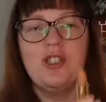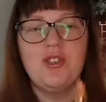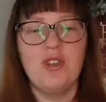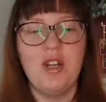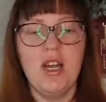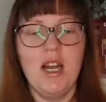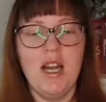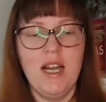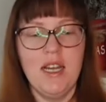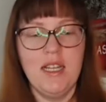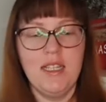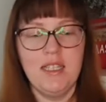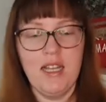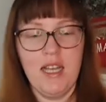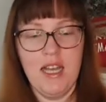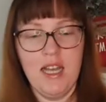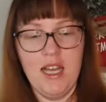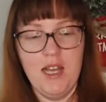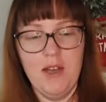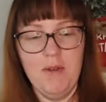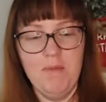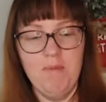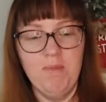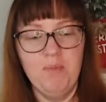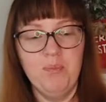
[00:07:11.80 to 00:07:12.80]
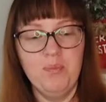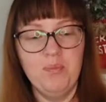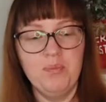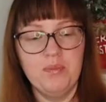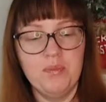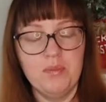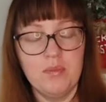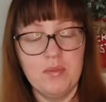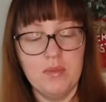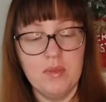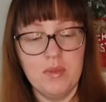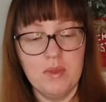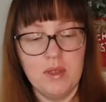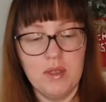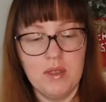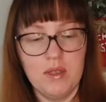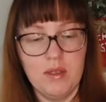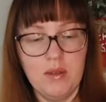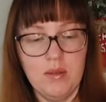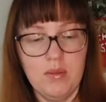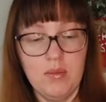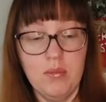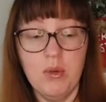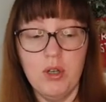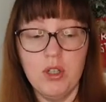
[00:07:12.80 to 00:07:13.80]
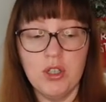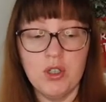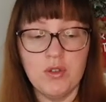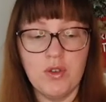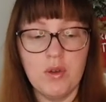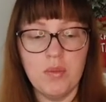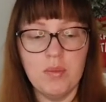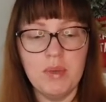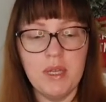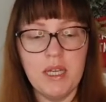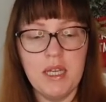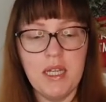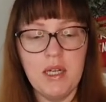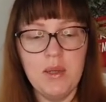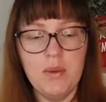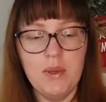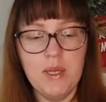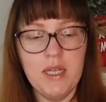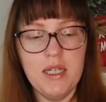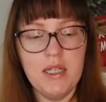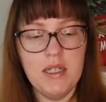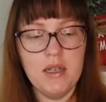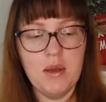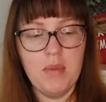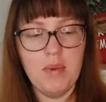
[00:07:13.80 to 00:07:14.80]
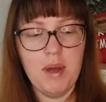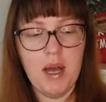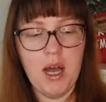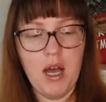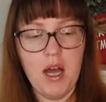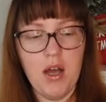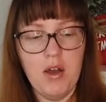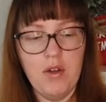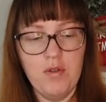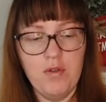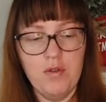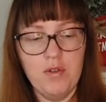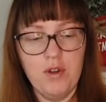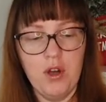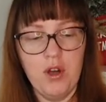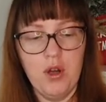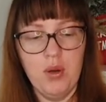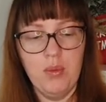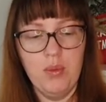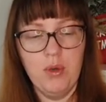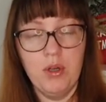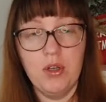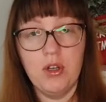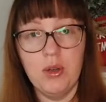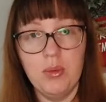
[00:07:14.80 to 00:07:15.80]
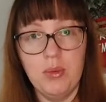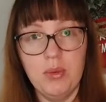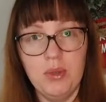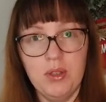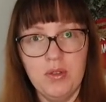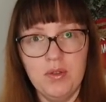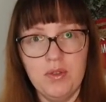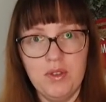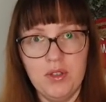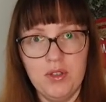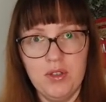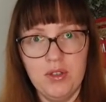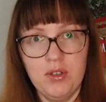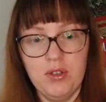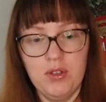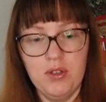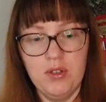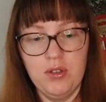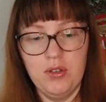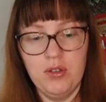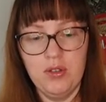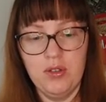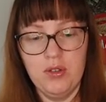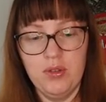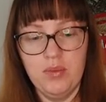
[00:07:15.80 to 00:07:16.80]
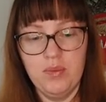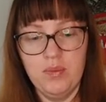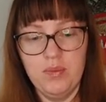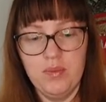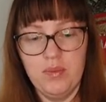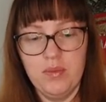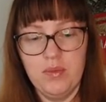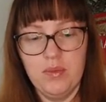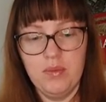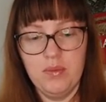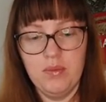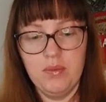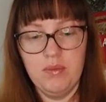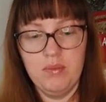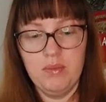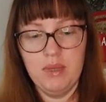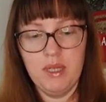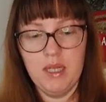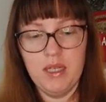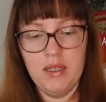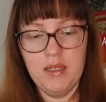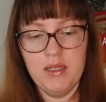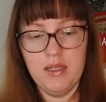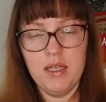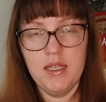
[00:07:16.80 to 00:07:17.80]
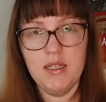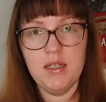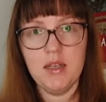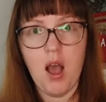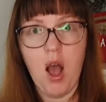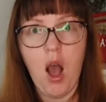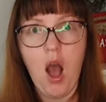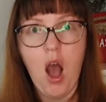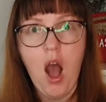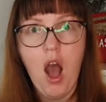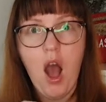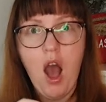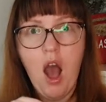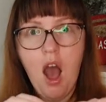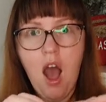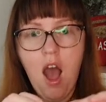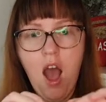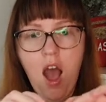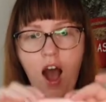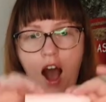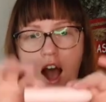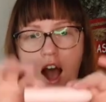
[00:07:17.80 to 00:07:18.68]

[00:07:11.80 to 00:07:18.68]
tried much from P. Louise apart from a couple of their bases. Oh!